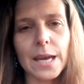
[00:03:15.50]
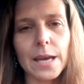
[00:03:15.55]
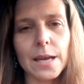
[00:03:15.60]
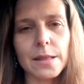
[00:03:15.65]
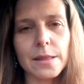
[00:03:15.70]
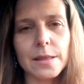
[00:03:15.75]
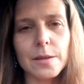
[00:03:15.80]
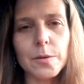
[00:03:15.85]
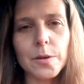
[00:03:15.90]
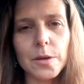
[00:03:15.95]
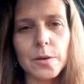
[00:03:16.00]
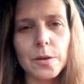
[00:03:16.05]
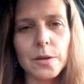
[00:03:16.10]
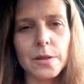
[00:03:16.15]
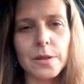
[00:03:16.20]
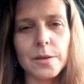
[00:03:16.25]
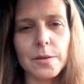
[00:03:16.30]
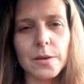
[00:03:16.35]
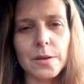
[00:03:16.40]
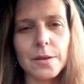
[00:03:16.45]
the
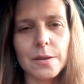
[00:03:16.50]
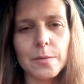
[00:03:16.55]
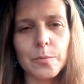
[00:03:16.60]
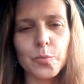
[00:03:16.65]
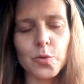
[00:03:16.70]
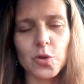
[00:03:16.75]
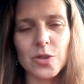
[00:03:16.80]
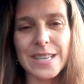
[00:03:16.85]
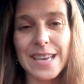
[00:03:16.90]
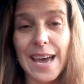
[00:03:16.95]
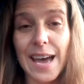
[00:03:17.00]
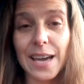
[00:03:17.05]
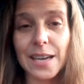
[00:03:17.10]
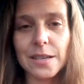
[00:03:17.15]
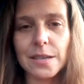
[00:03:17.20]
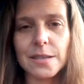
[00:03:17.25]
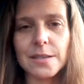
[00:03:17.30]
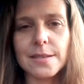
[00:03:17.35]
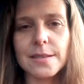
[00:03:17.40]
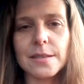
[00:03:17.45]
the
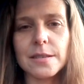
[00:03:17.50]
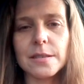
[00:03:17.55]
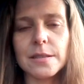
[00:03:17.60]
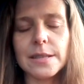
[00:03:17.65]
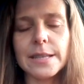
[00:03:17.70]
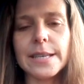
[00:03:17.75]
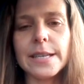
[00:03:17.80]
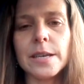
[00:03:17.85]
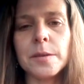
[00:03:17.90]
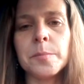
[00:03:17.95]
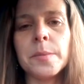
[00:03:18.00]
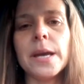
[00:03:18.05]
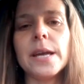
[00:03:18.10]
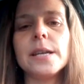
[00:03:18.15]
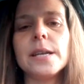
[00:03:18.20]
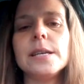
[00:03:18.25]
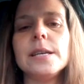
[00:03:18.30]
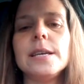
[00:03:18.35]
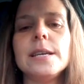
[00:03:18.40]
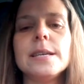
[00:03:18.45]
protagonist the leading
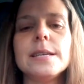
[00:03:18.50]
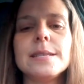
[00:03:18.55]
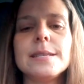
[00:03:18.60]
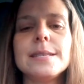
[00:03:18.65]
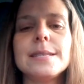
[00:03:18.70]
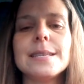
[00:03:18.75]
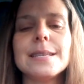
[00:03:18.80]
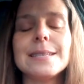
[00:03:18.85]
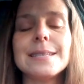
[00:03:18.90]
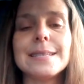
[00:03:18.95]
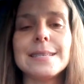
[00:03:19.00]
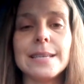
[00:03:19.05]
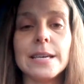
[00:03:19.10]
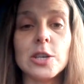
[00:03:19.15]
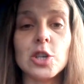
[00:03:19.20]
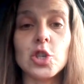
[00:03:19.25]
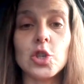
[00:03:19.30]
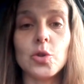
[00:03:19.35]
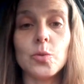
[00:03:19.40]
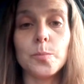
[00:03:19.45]
man is
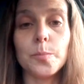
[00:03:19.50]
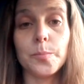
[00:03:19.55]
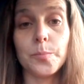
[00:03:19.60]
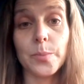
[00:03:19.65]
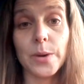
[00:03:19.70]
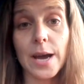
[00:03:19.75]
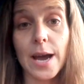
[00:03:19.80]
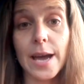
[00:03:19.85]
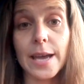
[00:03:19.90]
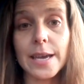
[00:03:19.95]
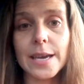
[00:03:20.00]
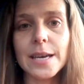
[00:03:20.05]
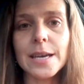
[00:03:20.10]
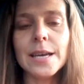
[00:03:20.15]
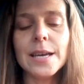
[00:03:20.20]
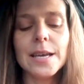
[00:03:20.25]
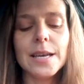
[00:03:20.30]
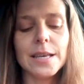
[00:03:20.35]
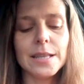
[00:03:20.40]
sergio praia